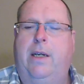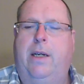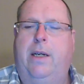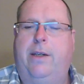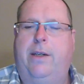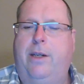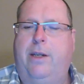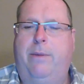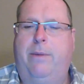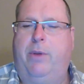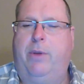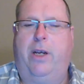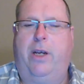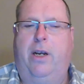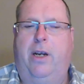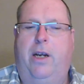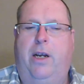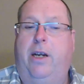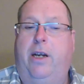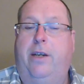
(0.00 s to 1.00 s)
as simply
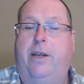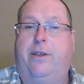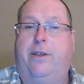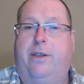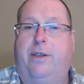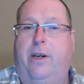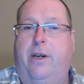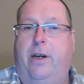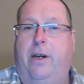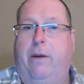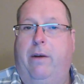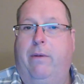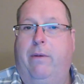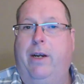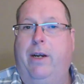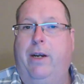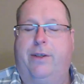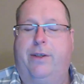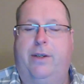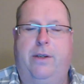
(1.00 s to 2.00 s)
an unnecessary
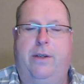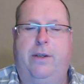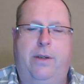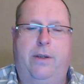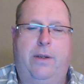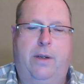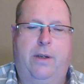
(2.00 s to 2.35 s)
risk,